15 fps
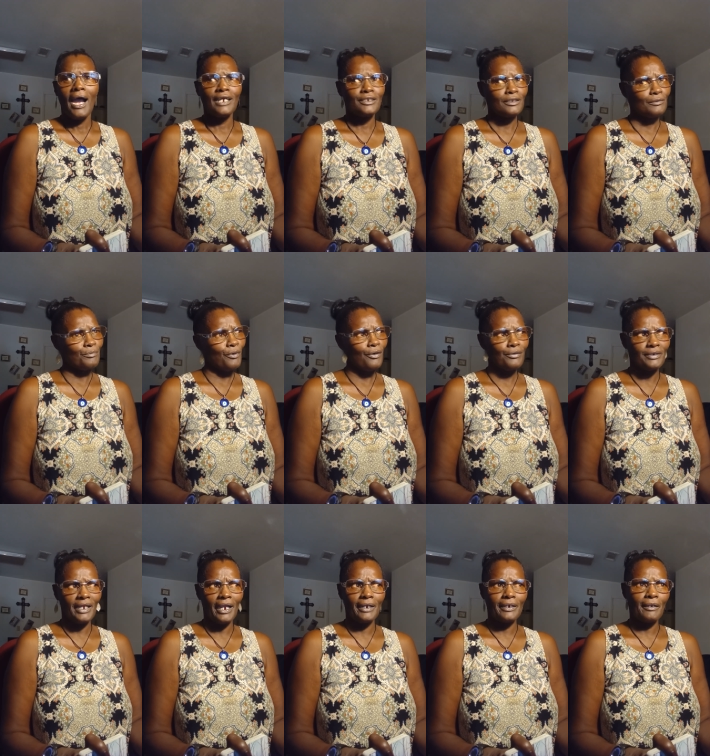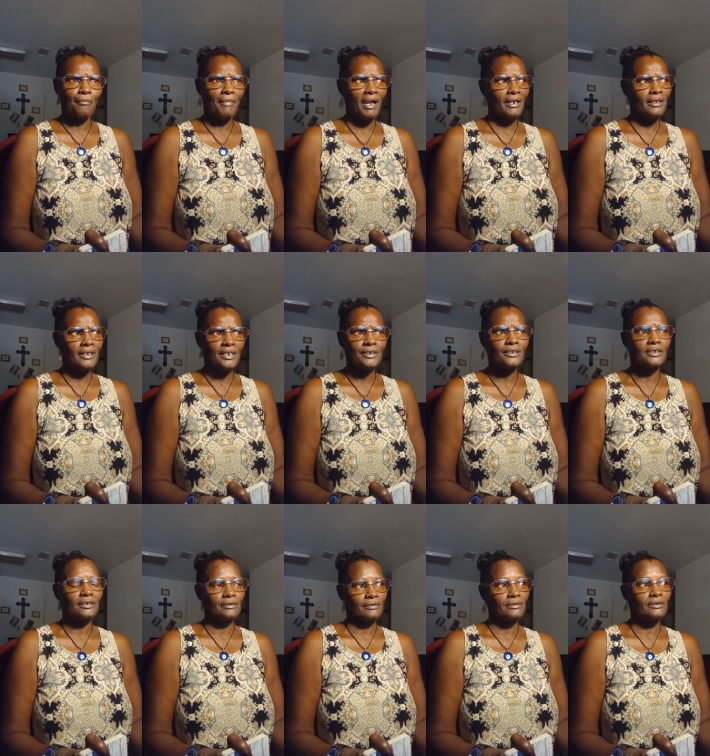I just broke down in my
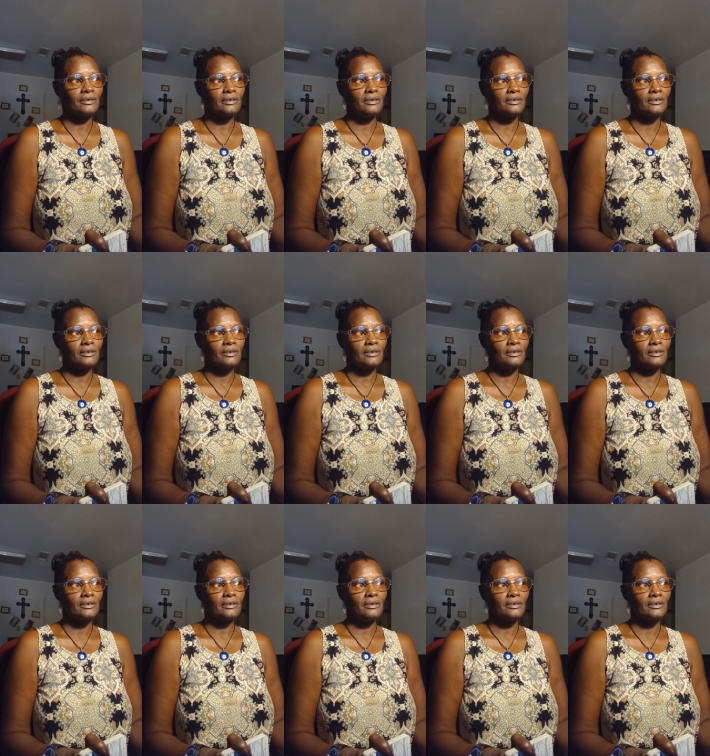kitchen.